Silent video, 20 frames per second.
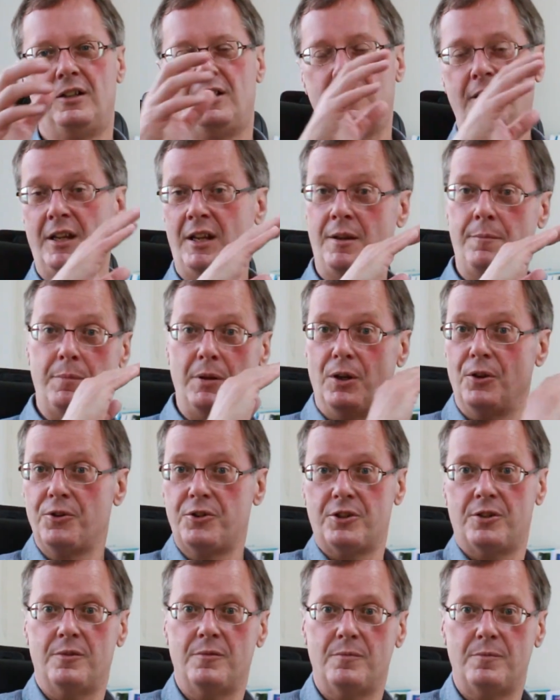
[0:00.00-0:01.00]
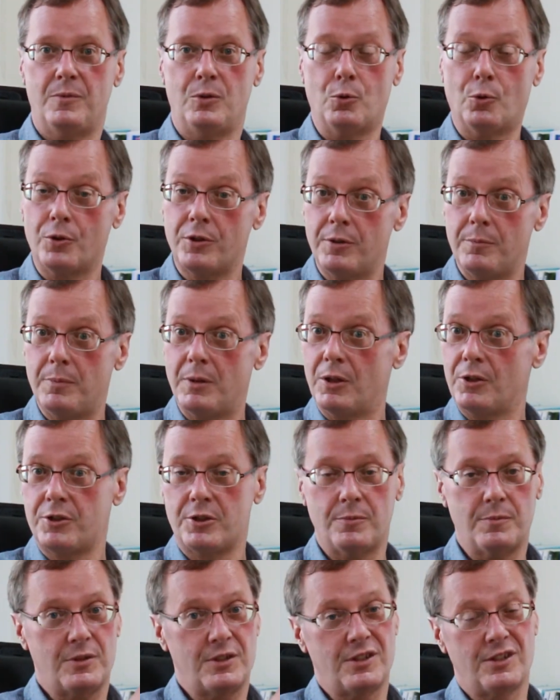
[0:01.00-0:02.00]
And in Belgium, northern
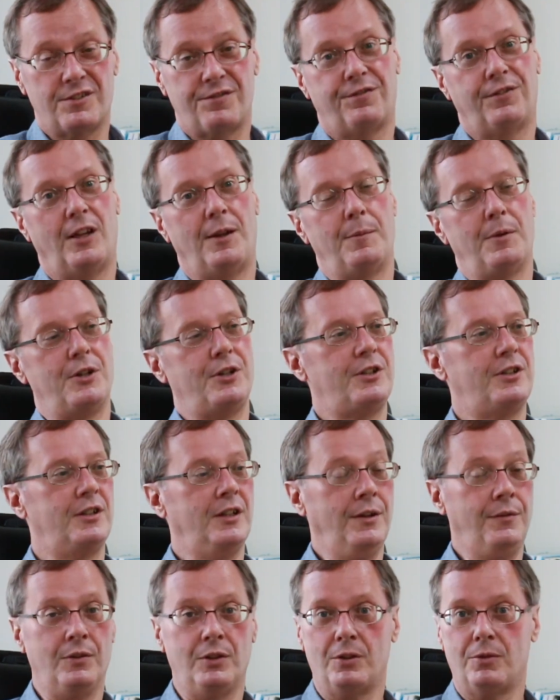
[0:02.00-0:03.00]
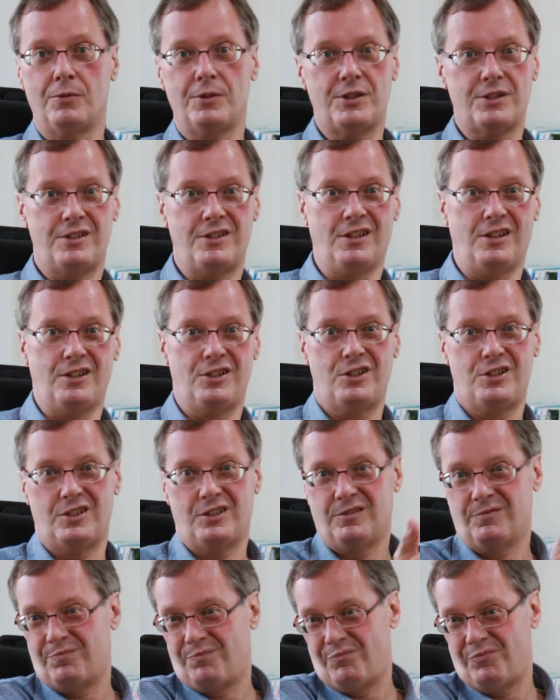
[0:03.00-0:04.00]
Belgium, this is Flemish. Even though it's Dutch,
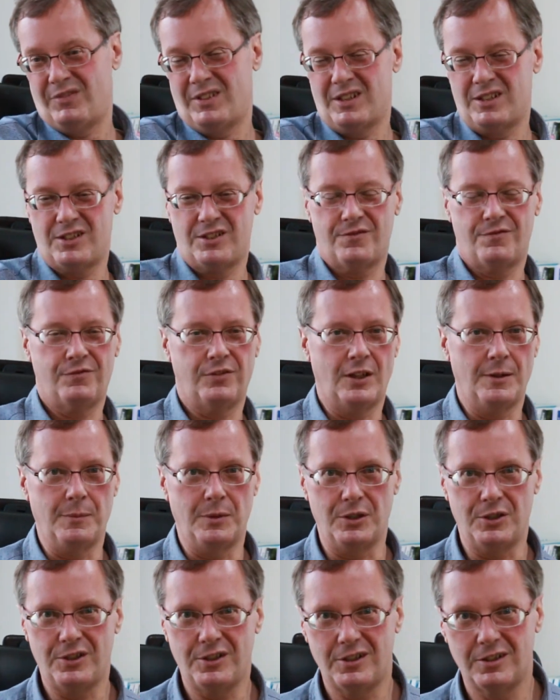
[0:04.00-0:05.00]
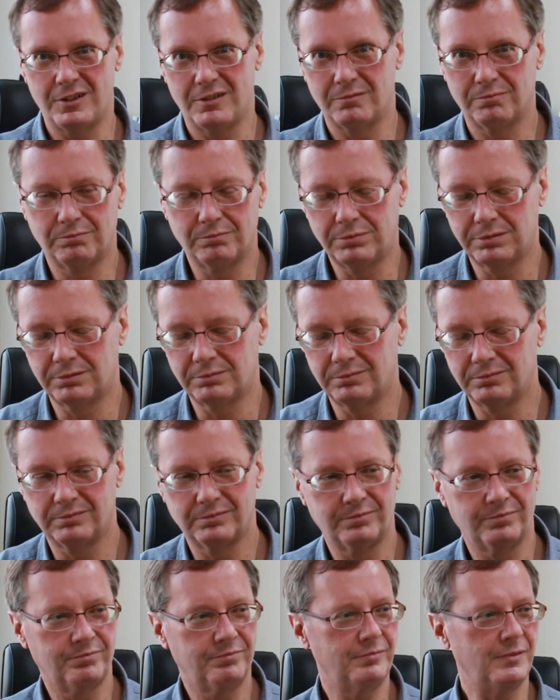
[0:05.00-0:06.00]
it's Flemish.
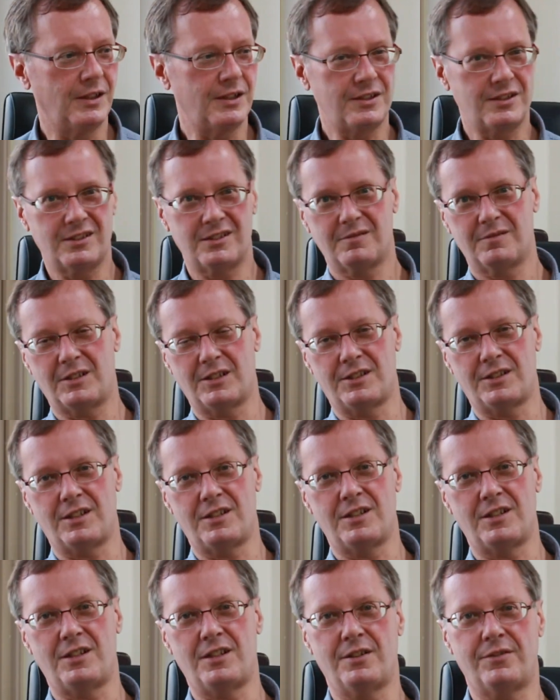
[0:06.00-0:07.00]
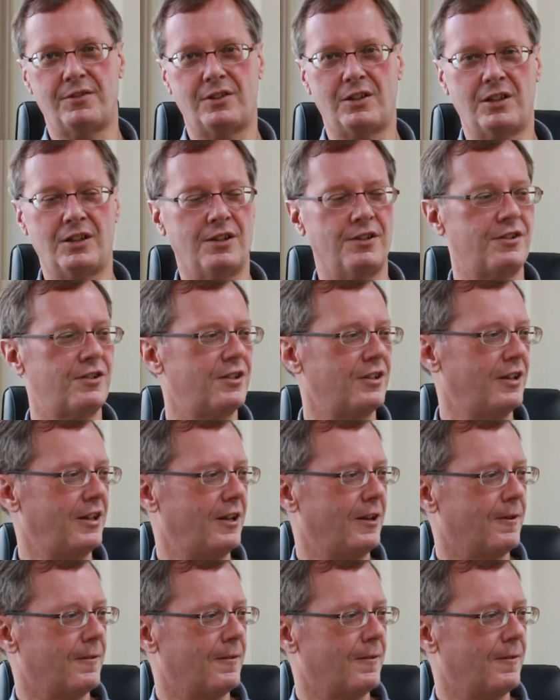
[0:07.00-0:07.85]
It's because it's a different country.